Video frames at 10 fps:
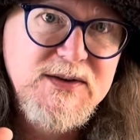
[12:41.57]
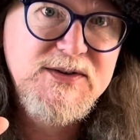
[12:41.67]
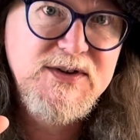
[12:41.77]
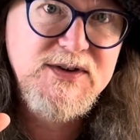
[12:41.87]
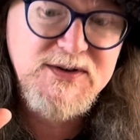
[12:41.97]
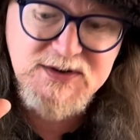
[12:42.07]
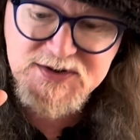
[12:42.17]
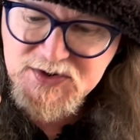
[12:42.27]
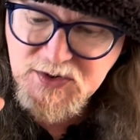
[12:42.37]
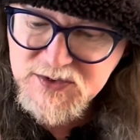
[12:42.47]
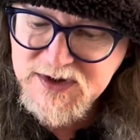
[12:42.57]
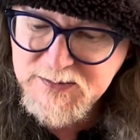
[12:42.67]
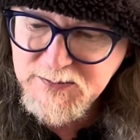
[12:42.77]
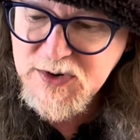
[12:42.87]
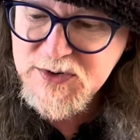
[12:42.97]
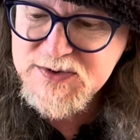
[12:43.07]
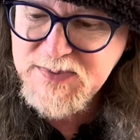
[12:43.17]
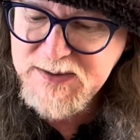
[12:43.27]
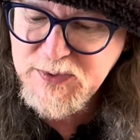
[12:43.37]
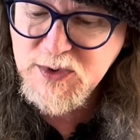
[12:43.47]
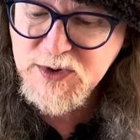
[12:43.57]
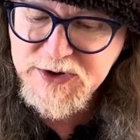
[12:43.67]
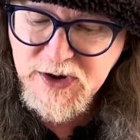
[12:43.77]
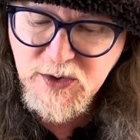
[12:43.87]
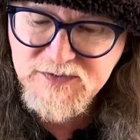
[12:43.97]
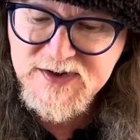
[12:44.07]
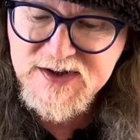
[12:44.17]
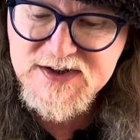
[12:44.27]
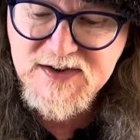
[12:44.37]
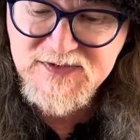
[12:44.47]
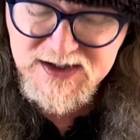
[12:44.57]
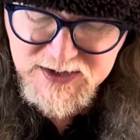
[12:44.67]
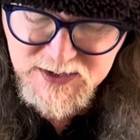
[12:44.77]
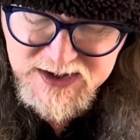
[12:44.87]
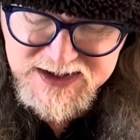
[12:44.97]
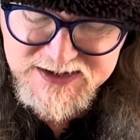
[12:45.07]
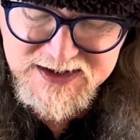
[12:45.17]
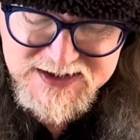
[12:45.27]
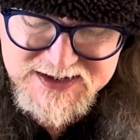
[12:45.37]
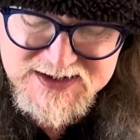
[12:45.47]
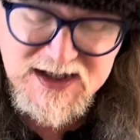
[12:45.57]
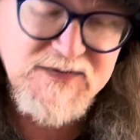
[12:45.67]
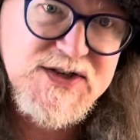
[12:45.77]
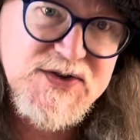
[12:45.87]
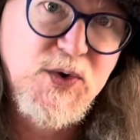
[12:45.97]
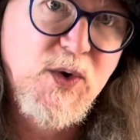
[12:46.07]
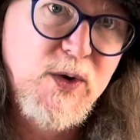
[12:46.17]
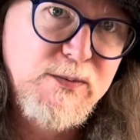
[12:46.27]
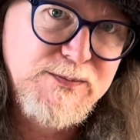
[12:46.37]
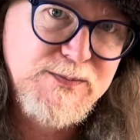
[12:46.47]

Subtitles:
The song that most people will know off this, if they know anything, is Love Is All.